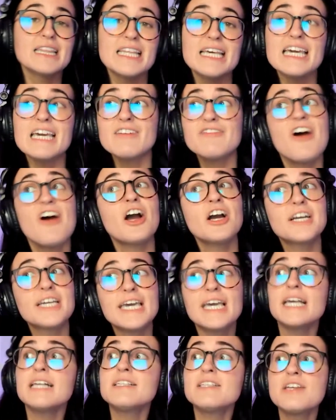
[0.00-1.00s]
Leave our
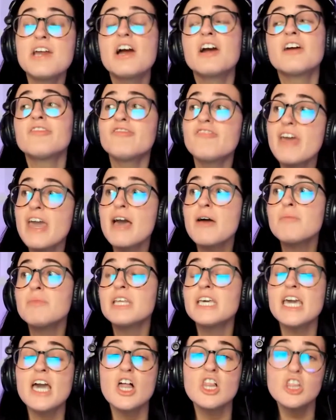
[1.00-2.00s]
kids and our
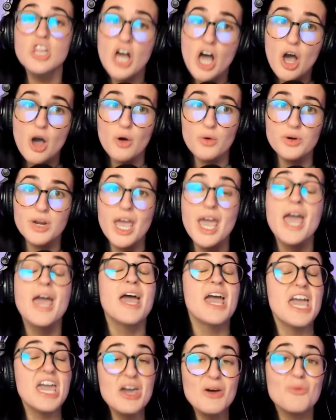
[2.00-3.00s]
family alone.
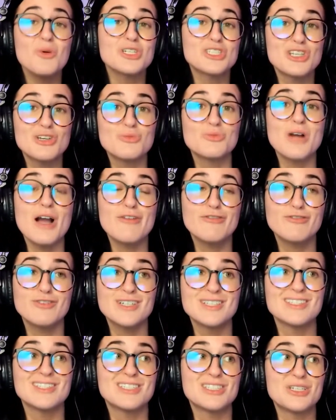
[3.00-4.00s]
It was in
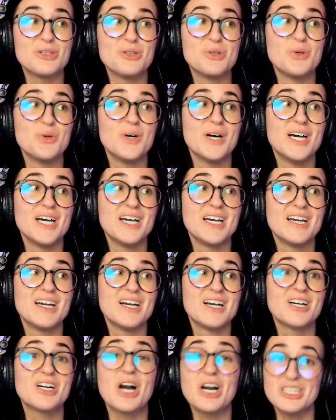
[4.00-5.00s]
reference to
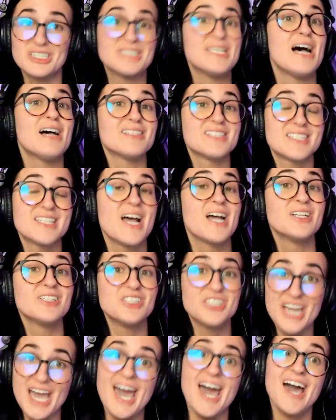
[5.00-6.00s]
Garcelle's
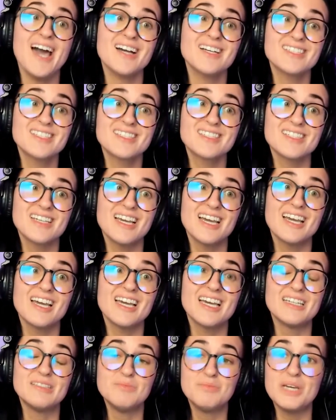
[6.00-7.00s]
son, Jax,
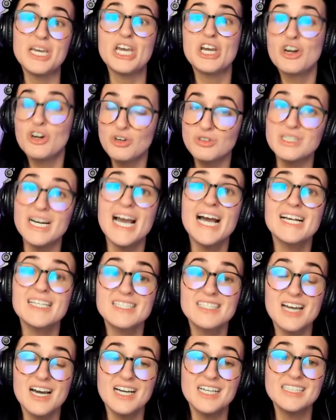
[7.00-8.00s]
in being
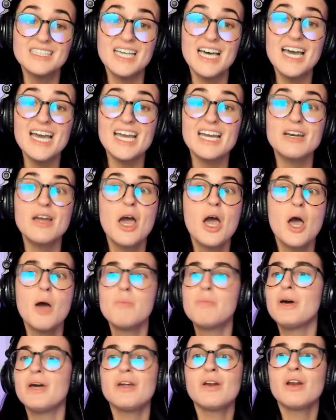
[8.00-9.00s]
harassed online.
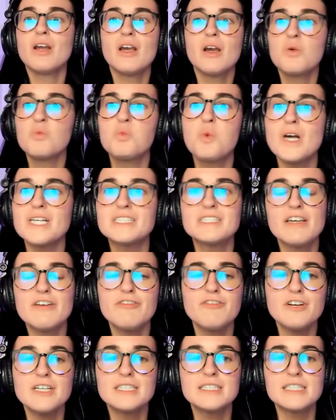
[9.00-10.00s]
But what
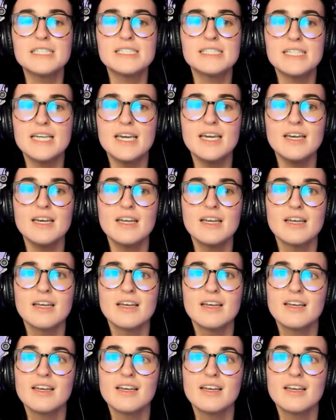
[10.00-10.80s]
difference is it